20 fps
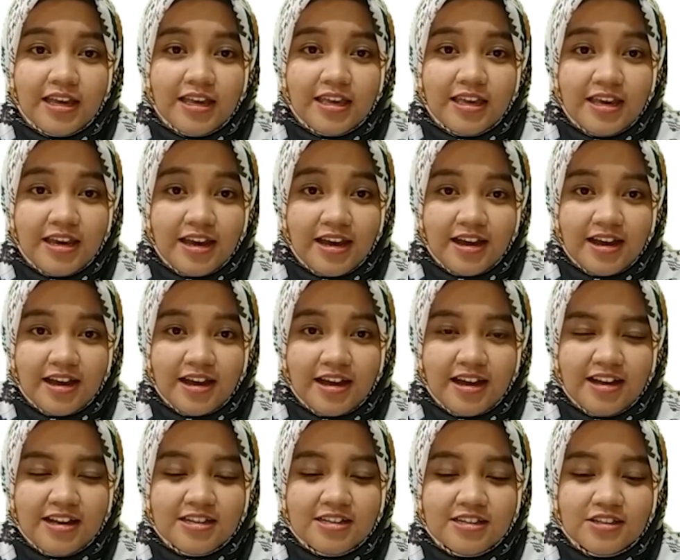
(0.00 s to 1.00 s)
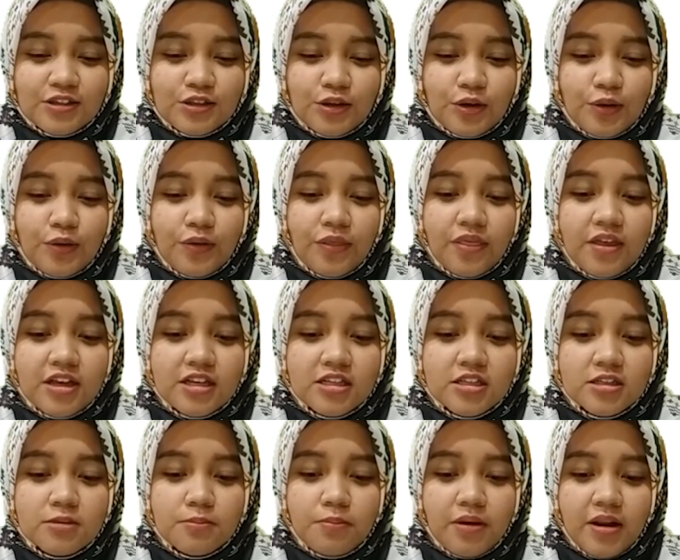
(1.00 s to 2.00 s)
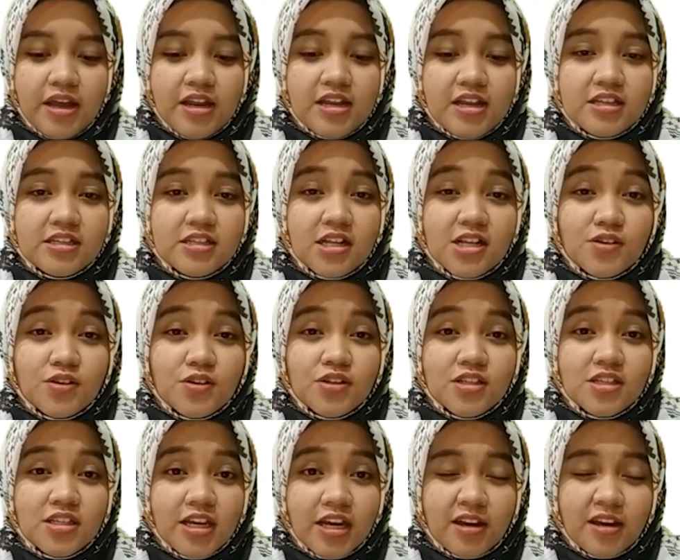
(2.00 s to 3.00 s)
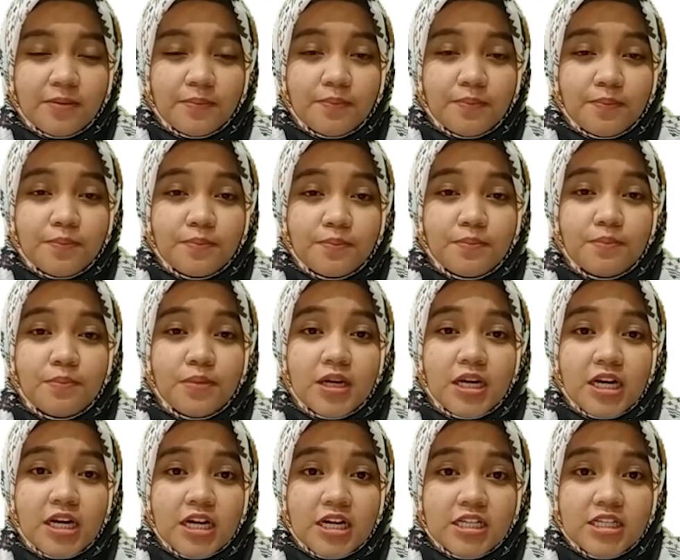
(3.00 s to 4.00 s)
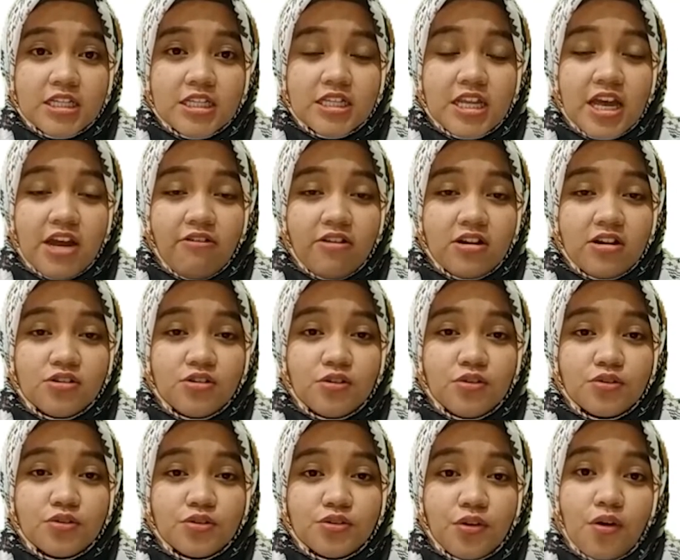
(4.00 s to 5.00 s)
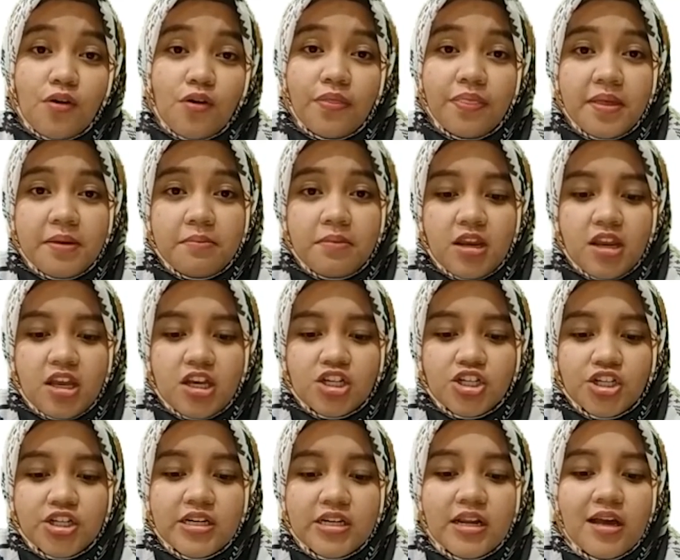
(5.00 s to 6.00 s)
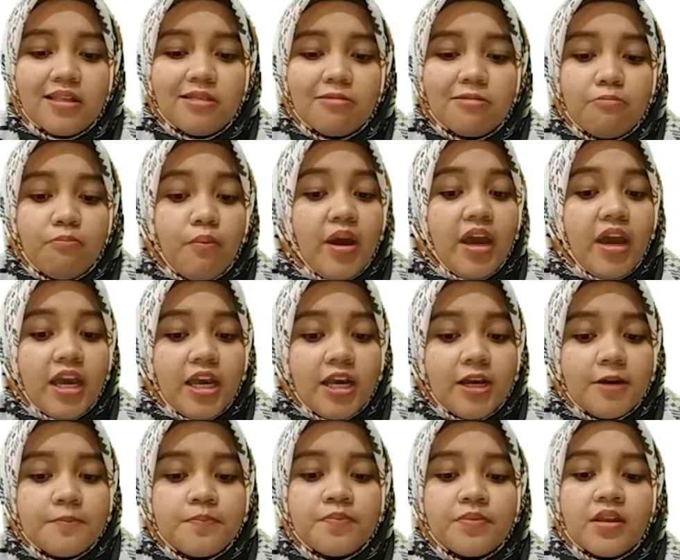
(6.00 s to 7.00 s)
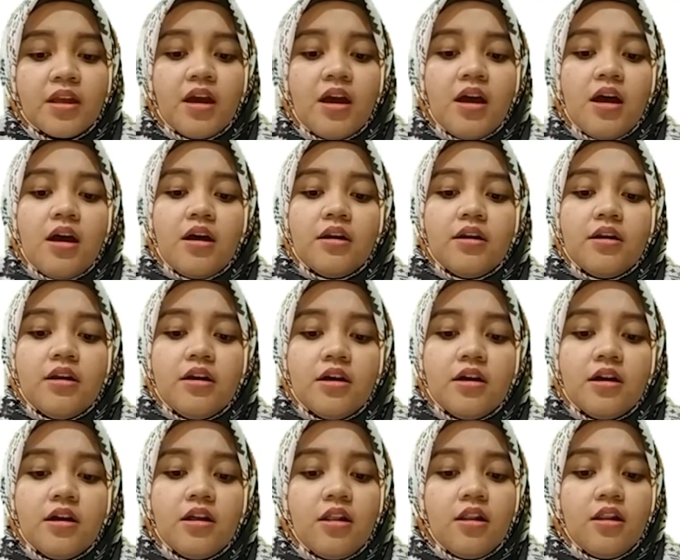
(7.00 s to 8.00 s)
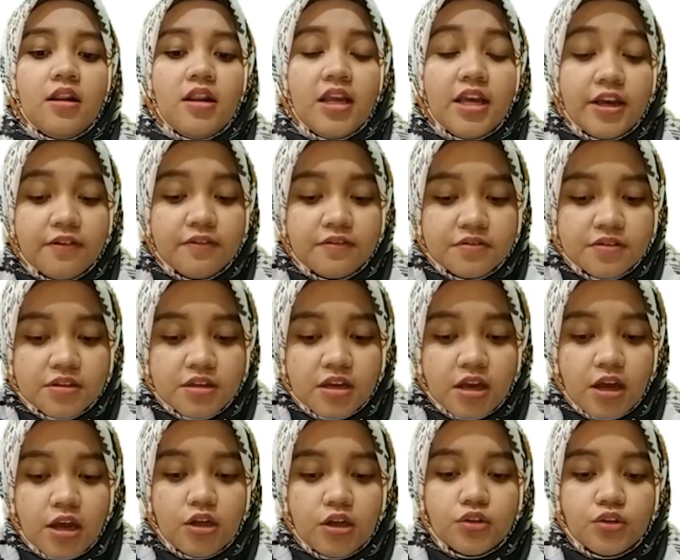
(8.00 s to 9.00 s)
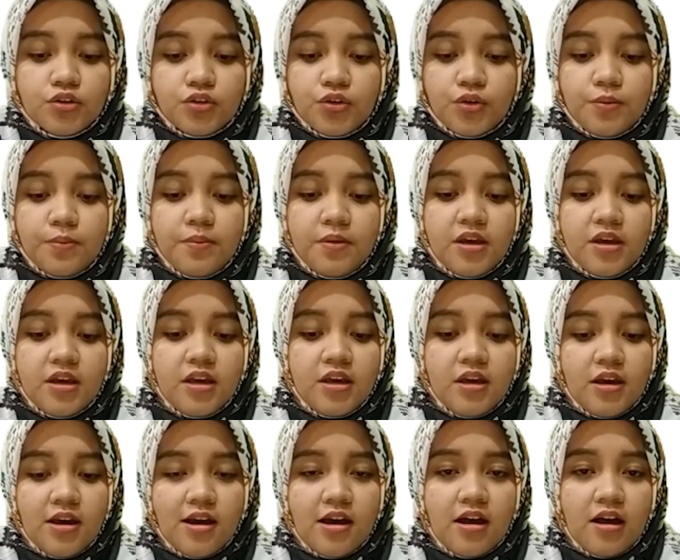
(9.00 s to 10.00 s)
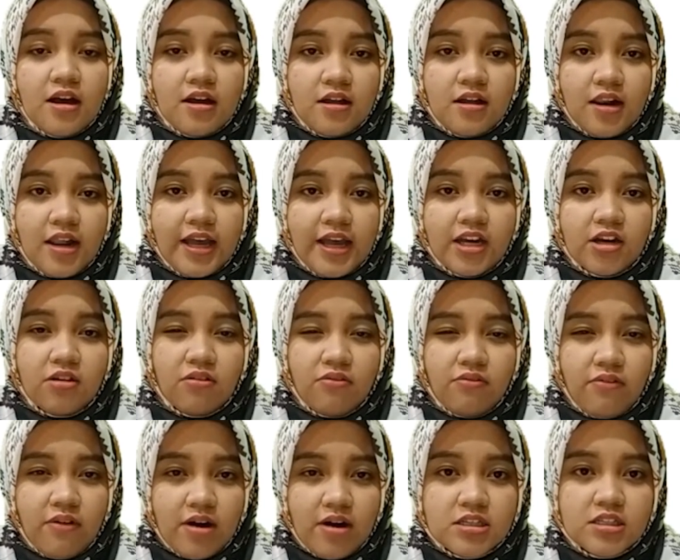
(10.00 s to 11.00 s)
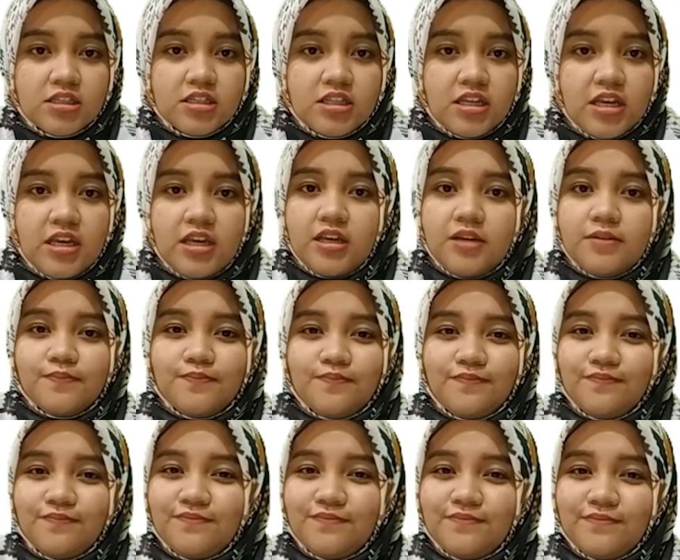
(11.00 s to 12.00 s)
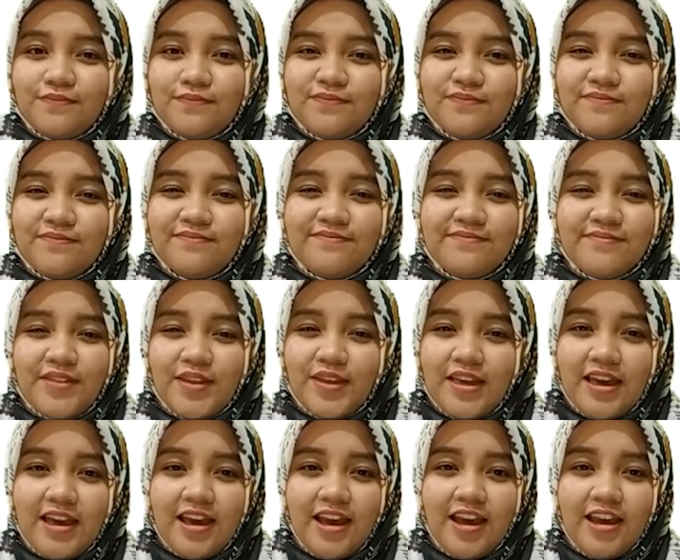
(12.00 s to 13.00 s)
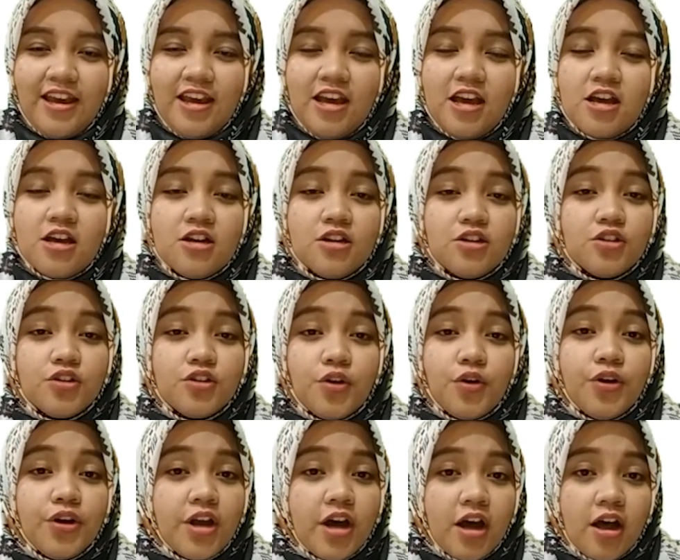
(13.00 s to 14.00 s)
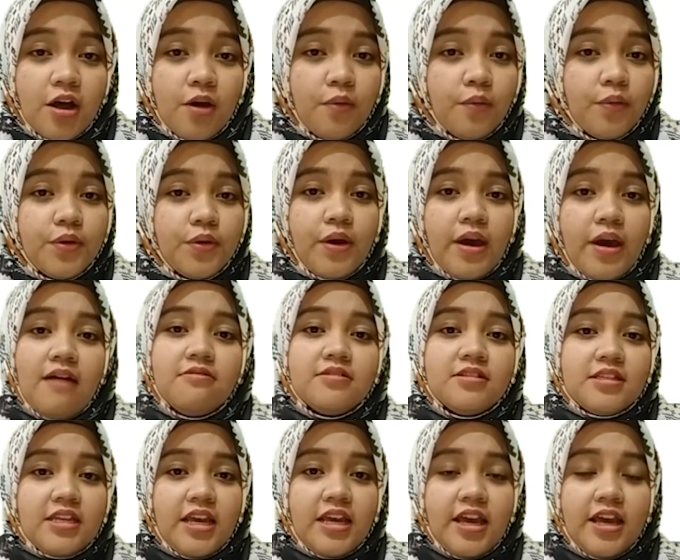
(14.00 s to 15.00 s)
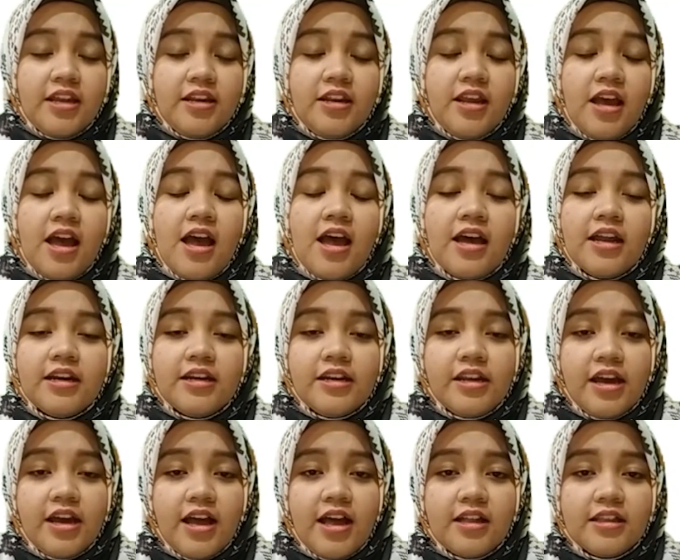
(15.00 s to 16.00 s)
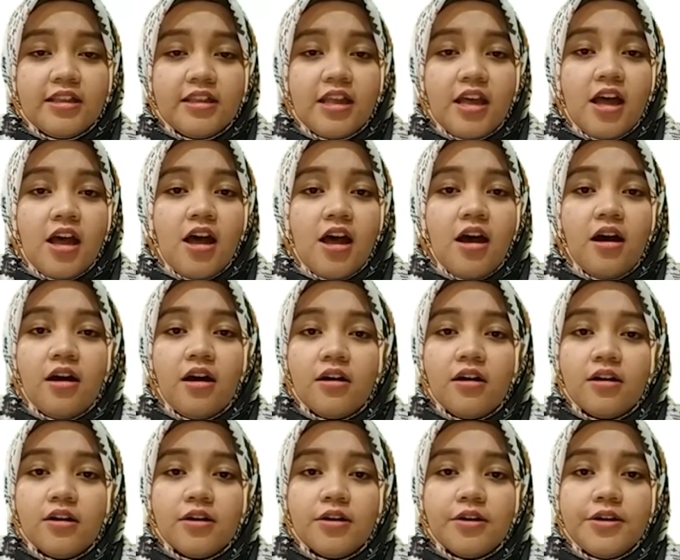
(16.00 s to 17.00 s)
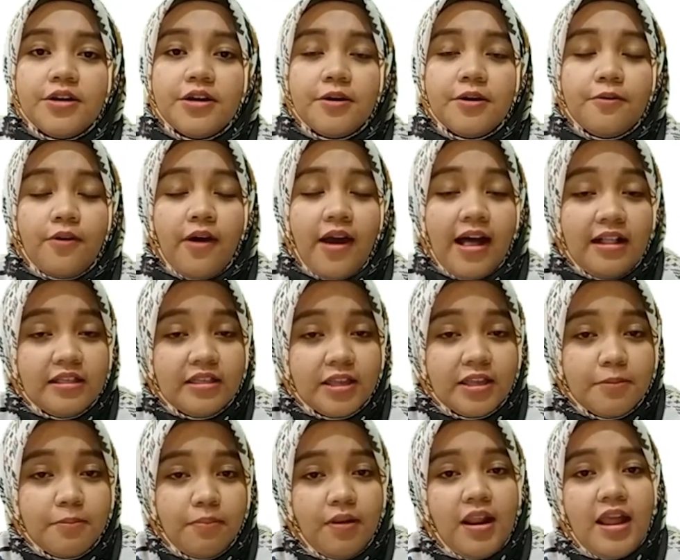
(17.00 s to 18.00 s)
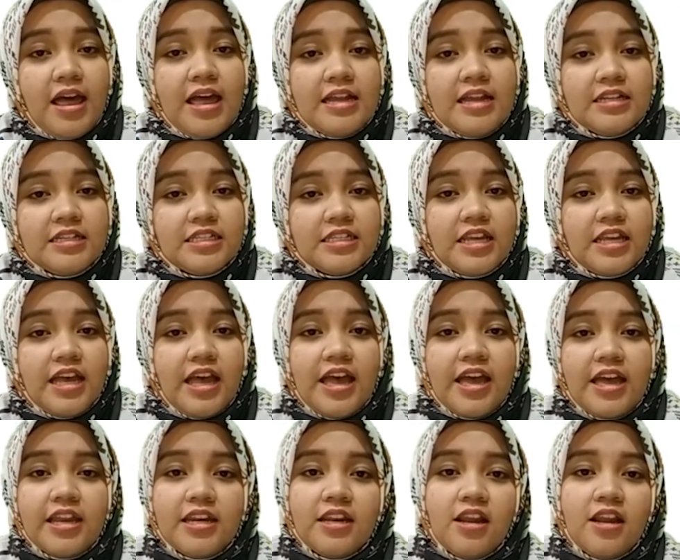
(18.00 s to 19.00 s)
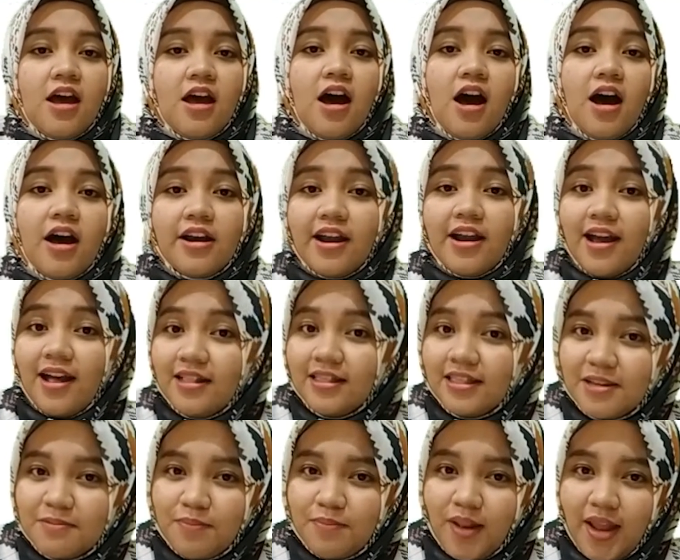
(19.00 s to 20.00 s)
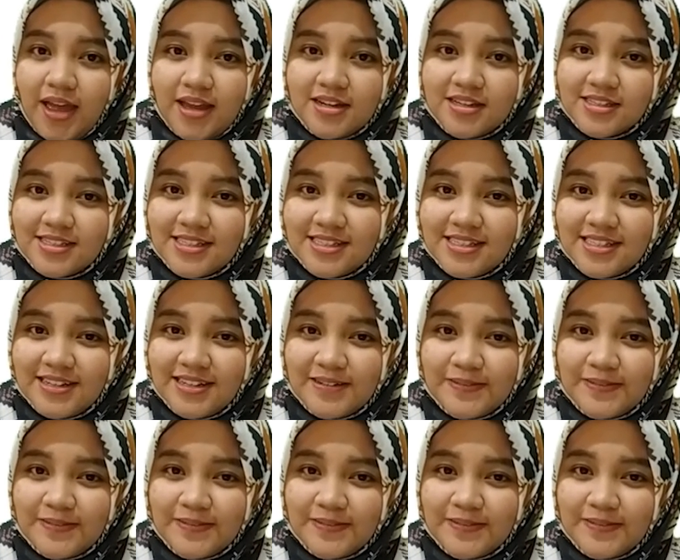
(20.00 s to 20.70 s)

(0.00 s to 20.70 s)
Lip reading: Yeah, so this plant is also sick because there is also contamination that make the leaves to be like rusty. Okay, so now have seen that the healthy plants and unhealthy plants.